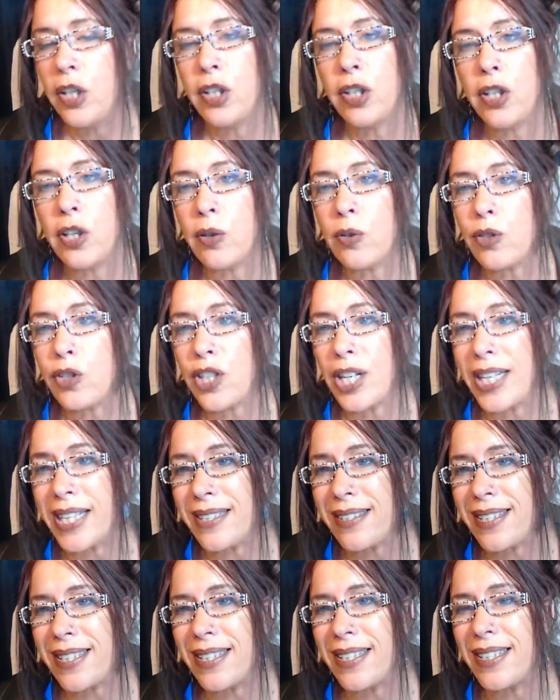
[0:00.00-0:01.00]
You know,
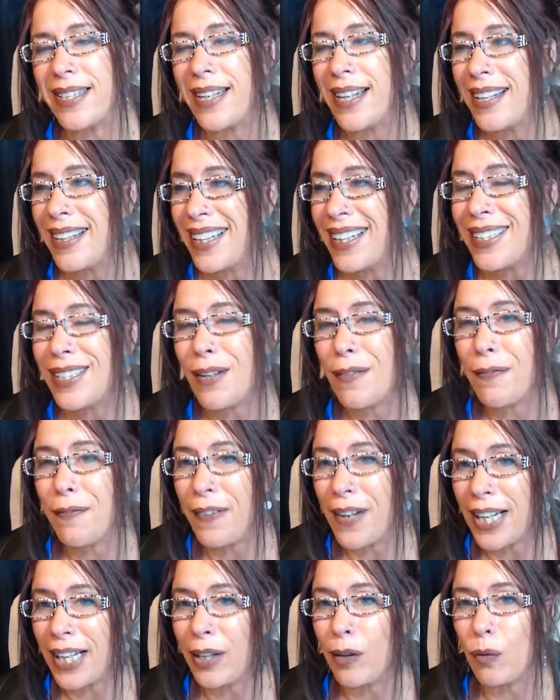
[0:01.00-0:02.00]
Jason, that's a
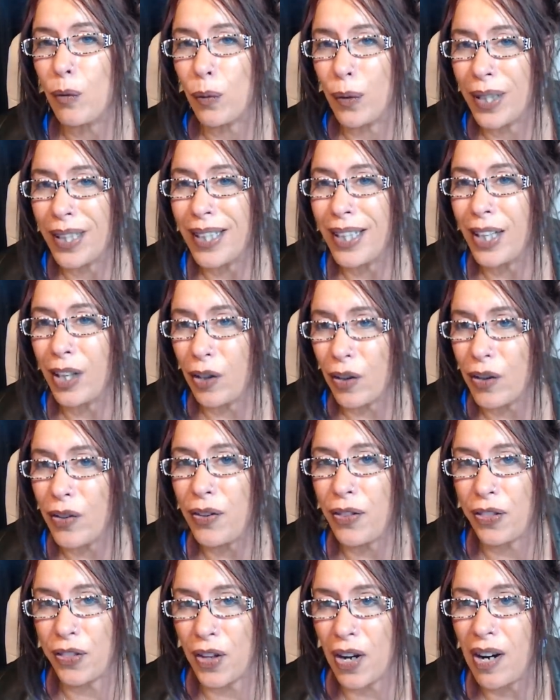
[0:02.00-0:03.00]
fucking really
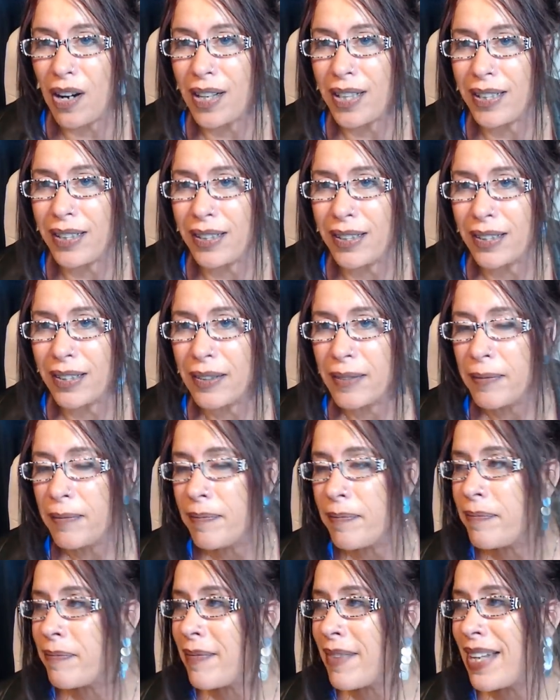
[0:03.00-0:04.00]
good thought
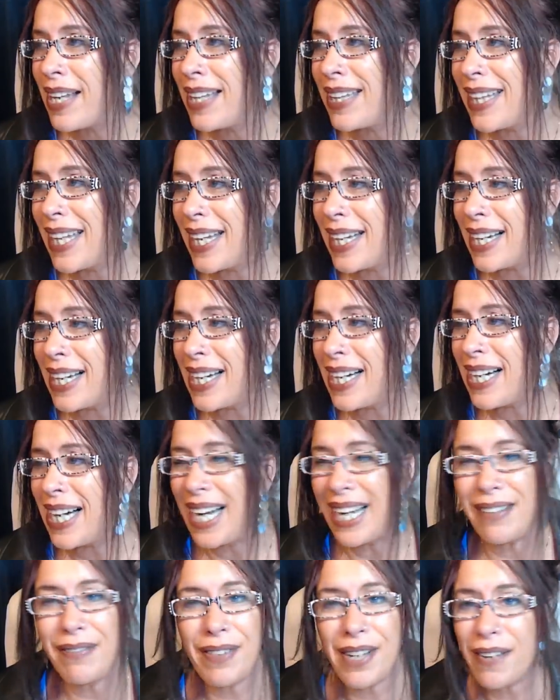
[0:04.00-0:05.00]
that
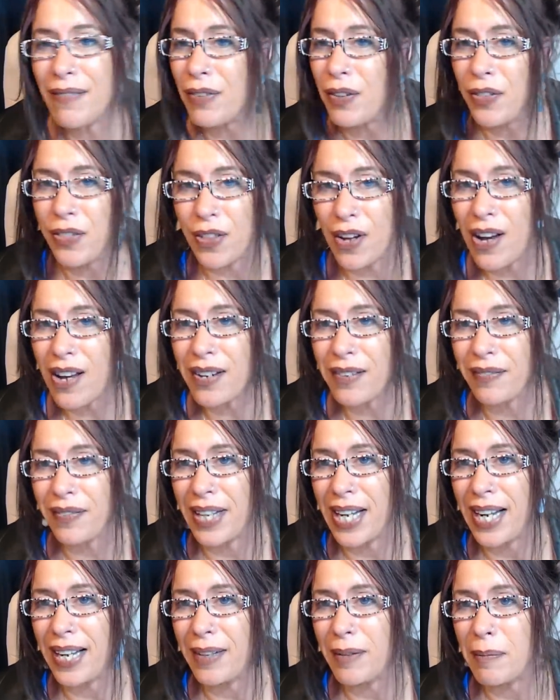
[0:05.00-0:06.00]
I've never thought of
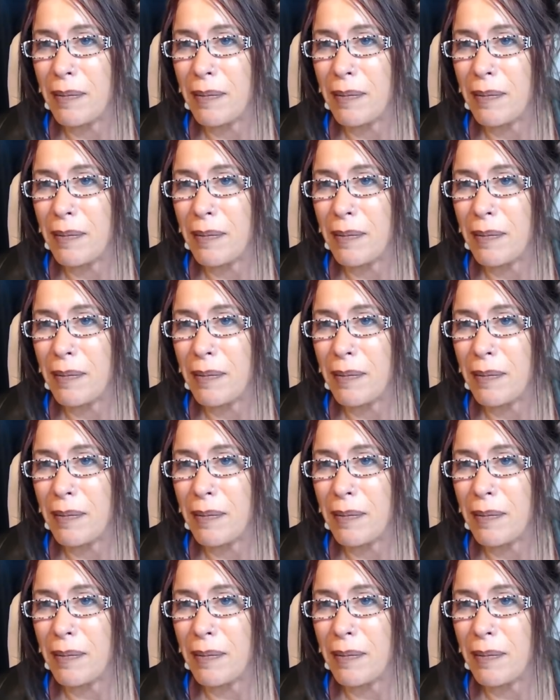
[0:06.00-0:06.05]
that.